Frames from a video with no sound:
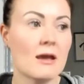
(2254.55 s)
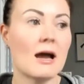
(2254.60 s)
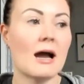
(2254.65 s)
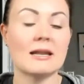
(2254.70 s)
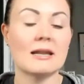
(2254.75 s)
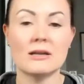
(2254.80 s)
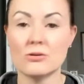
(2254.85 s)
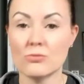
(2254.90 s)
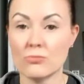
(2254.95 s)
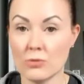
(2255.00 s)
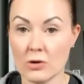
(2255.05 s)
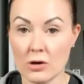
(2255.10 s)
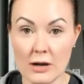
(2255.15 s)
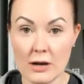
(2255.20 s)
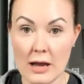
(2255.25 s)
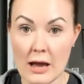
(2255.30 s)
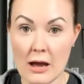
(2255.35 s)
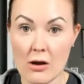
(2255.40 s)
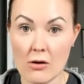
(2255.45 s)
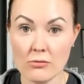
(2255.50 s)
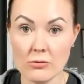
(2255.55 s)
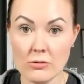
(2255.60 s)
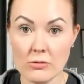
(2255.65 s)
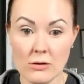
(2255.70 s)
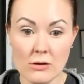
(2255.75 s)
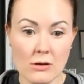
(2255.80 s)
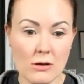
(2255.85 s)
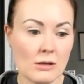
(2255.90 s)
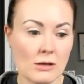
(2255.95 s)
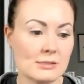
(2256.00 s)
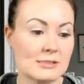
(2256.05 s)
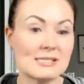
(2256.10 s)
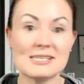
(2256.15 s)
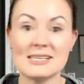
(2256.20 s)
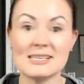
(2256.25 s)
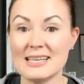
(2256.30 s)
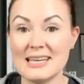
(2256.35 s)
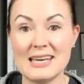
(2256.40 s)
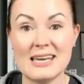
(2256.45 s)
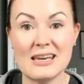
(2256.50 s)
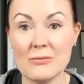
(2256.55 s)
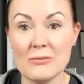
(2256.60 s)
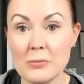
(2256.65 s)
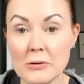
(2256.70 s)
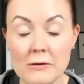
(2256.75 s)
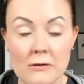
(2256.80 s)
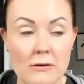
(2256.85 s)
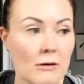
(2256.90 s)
I need to work out, sleep.